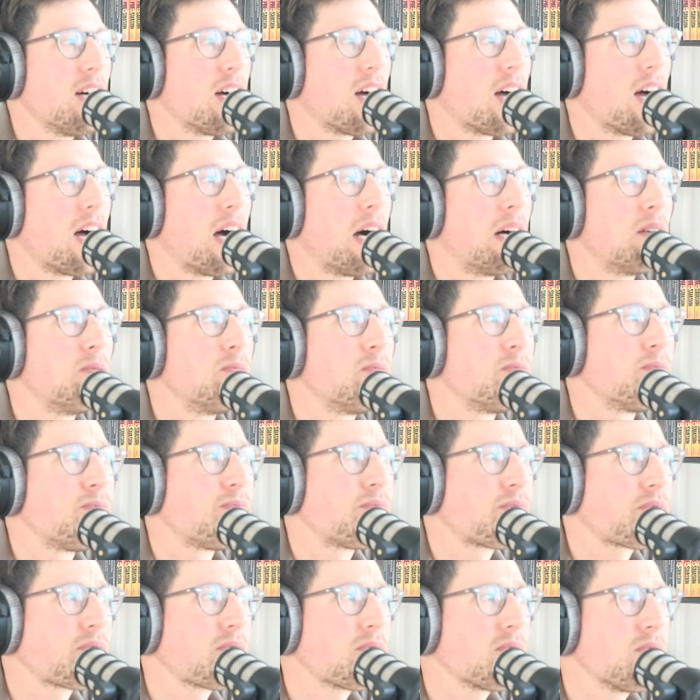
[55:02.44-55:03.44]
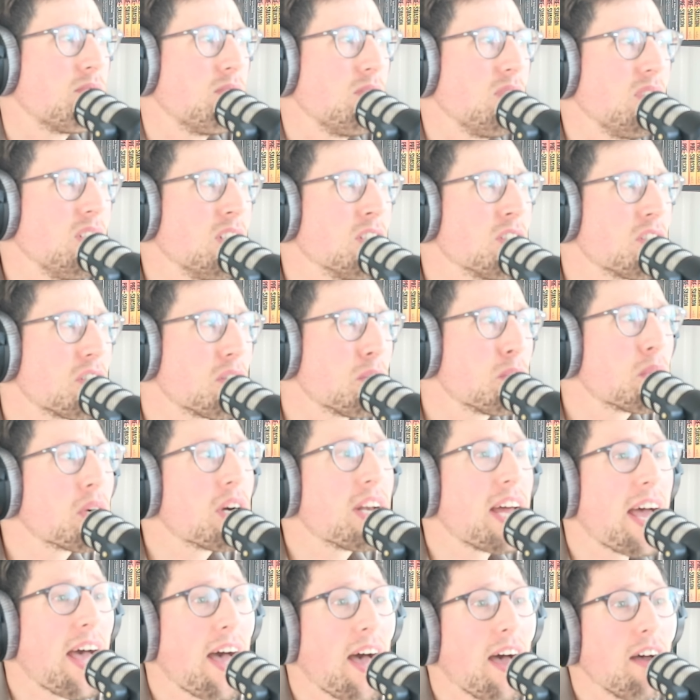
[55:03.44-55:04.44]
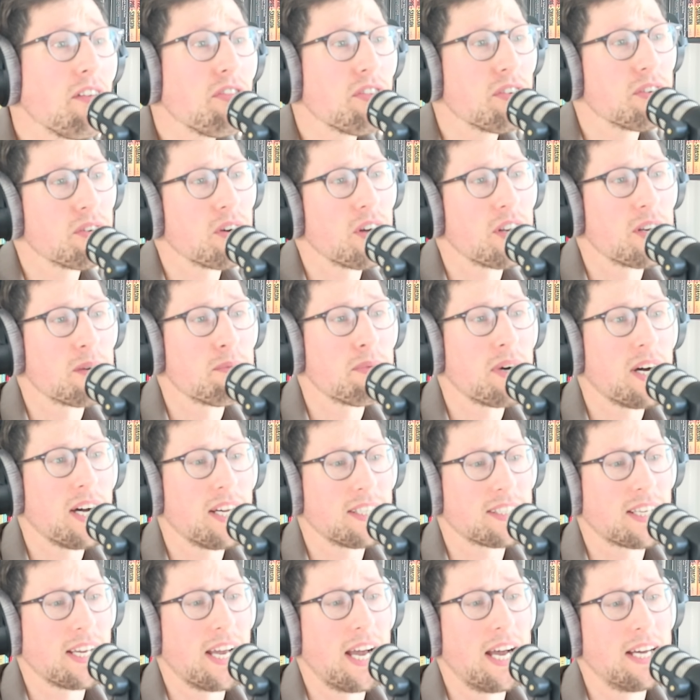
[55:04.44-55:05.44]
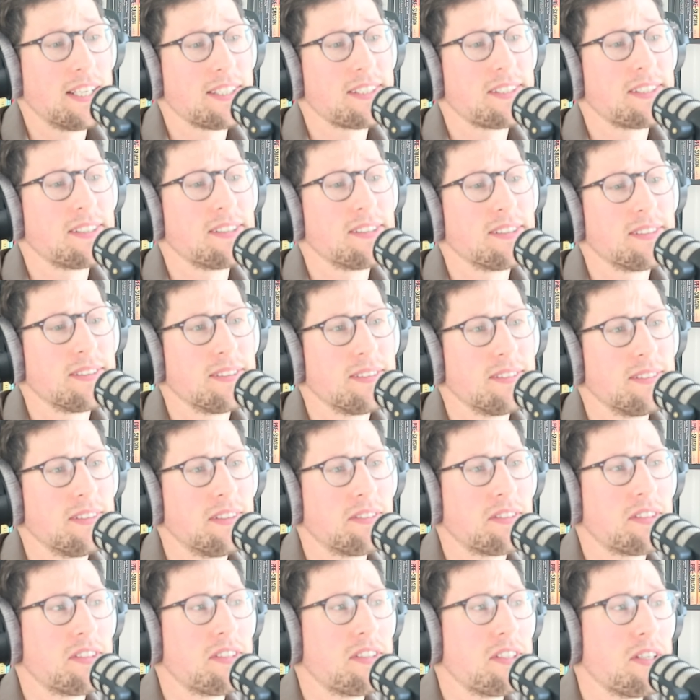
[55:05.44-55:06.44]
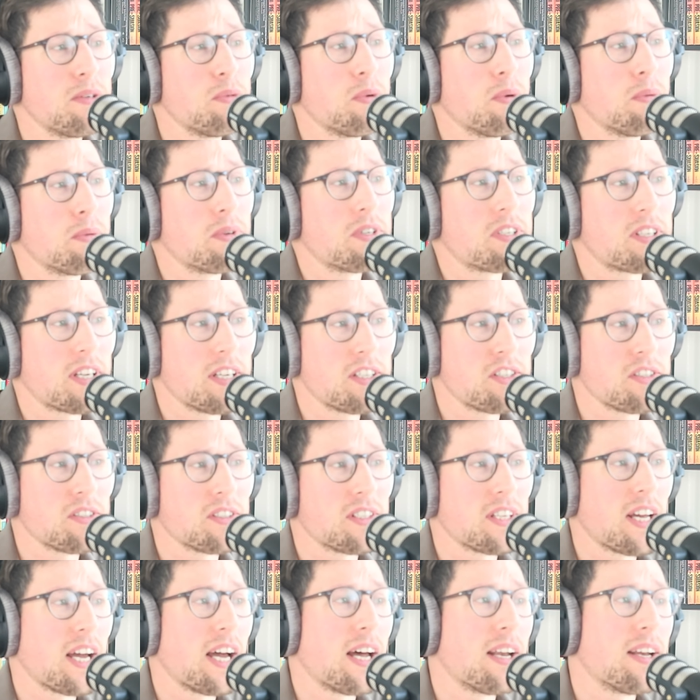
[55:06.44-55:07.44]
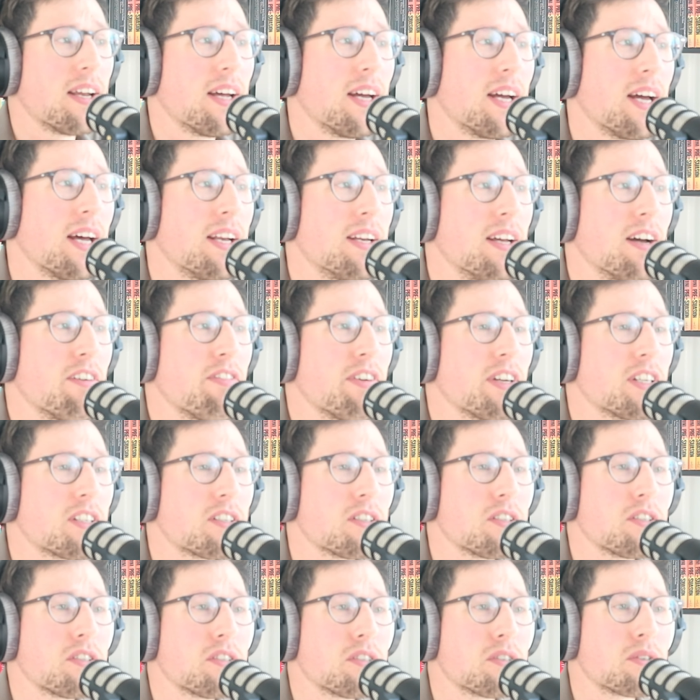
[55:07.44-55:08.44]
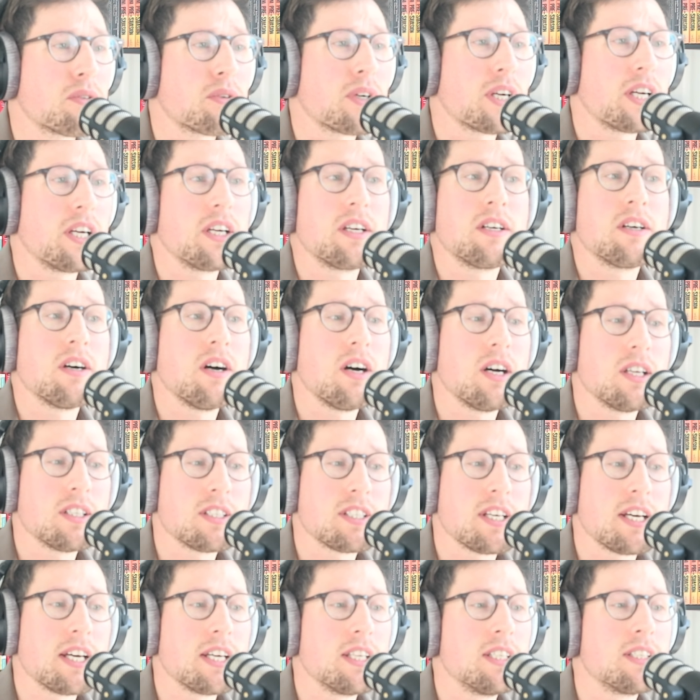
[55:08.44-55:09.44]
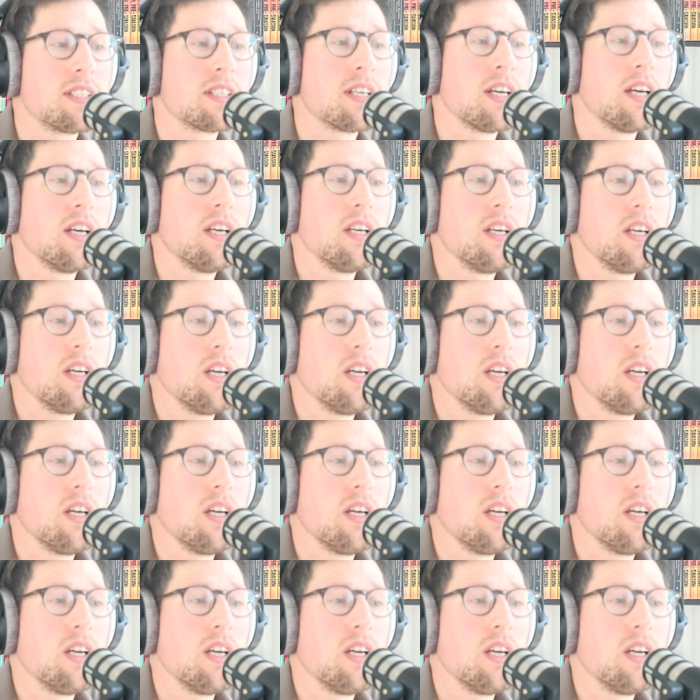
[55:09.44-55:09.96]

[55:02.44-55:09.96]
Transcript: So we're going to have her on the podcast. We'll have to see when we schedule that. And I think it's also great content